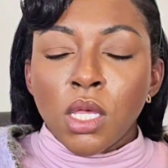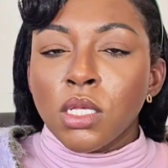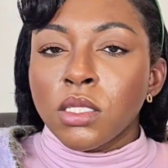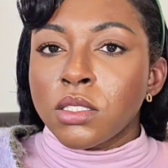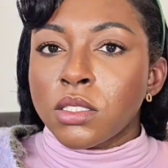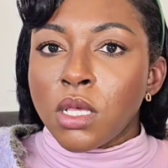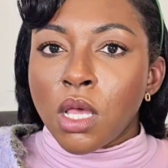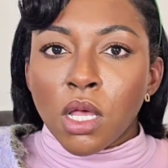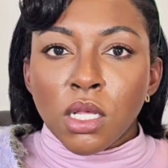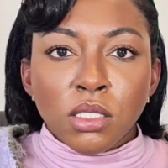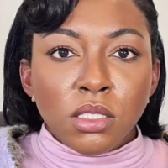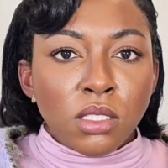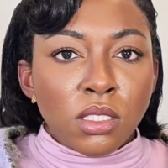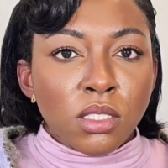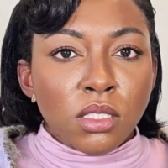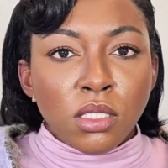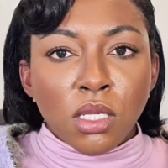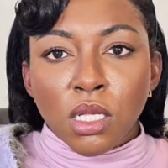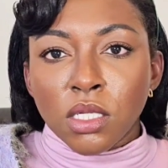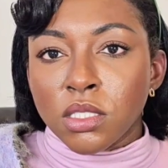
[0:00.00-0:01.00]
tons
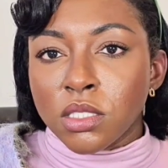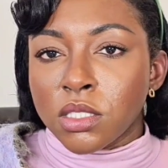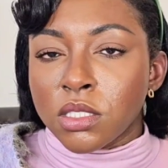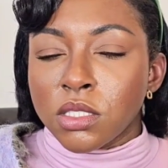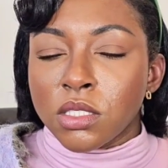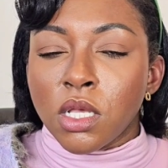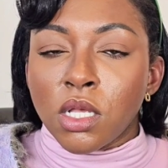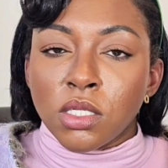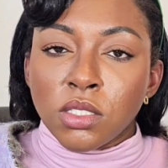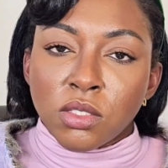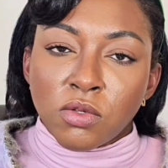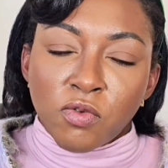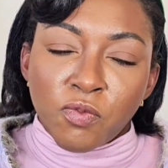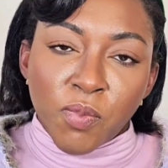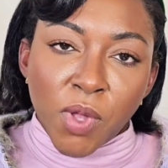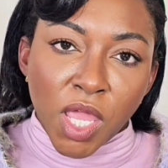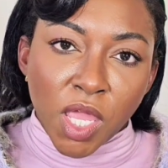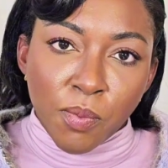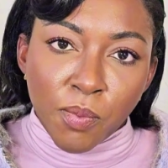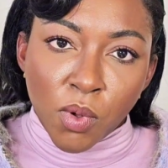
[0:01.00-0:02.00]
and tons and tons of
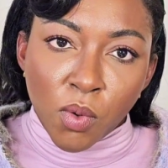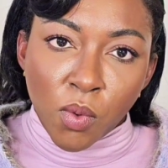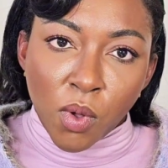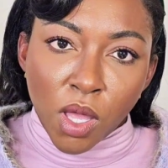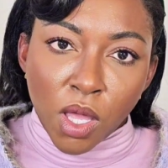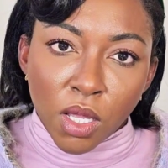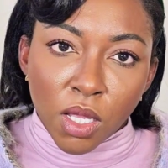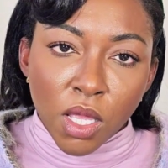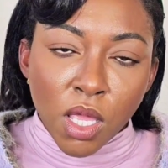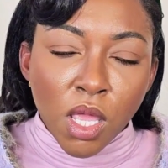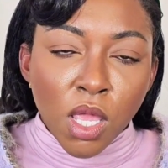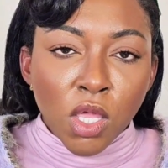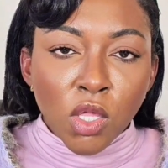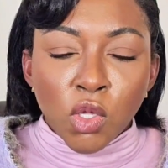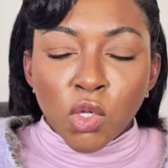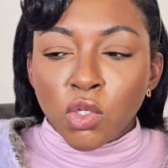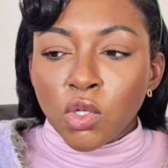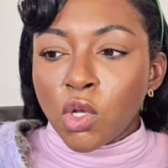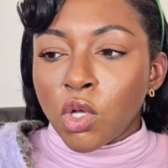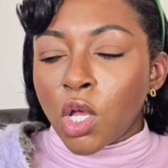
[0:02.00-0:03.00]
paperwork.
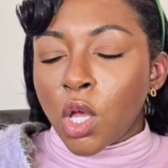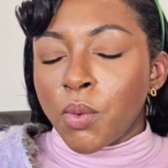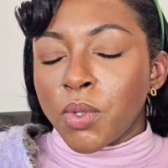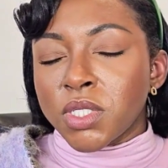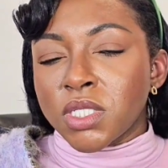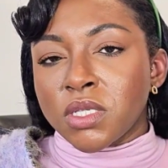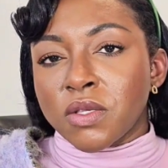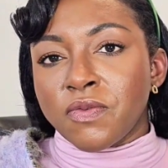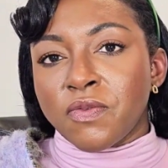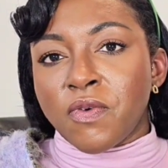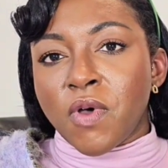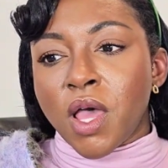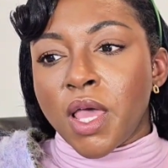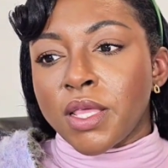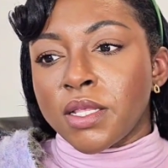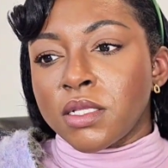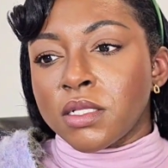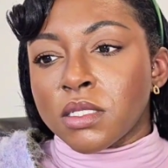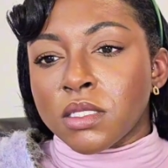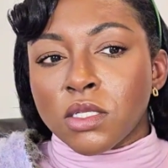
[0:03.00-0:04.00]
You're not going to
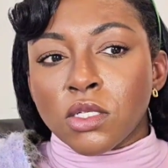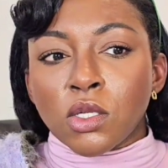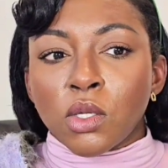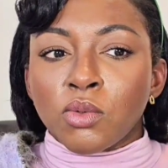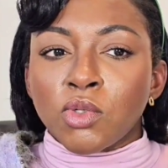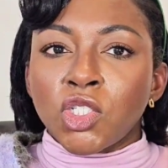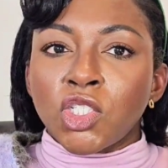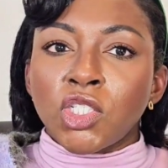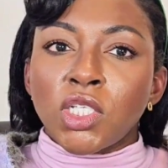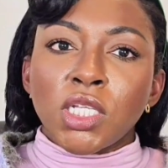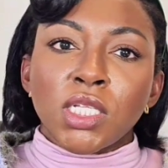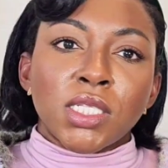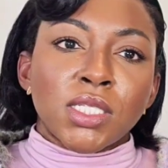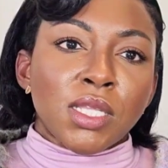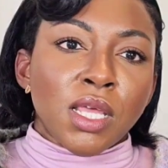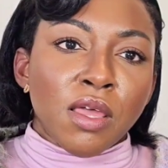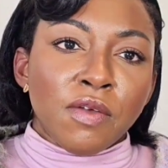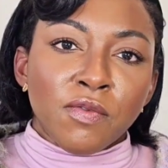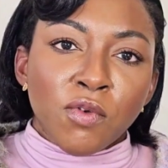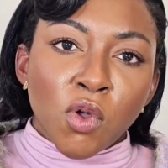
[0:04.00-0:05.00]
find, sheets
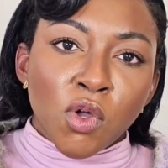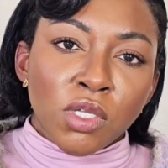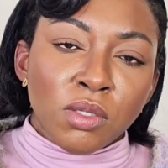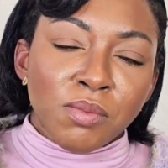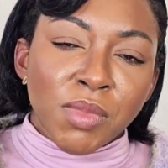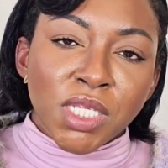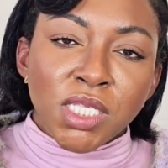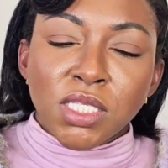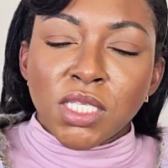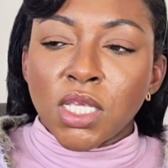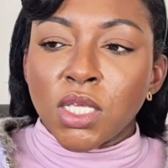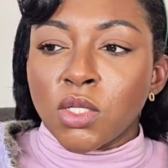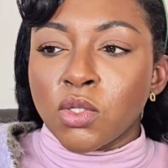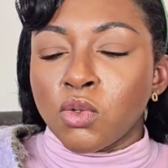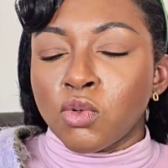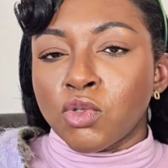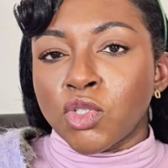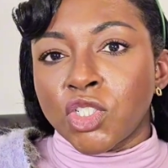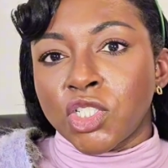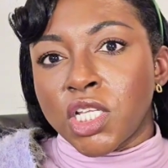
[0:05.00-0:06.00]
that have gone missing,
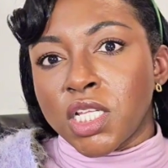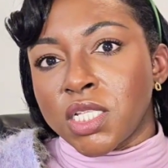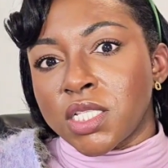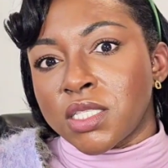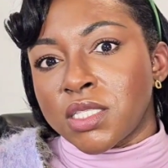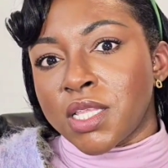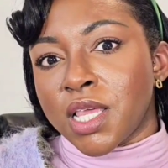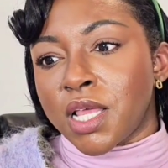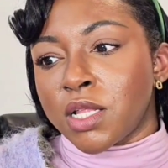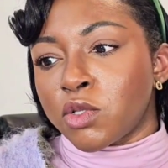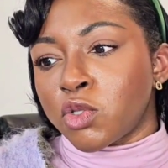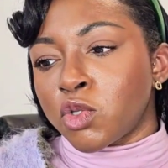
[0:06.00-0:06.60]
or sheets that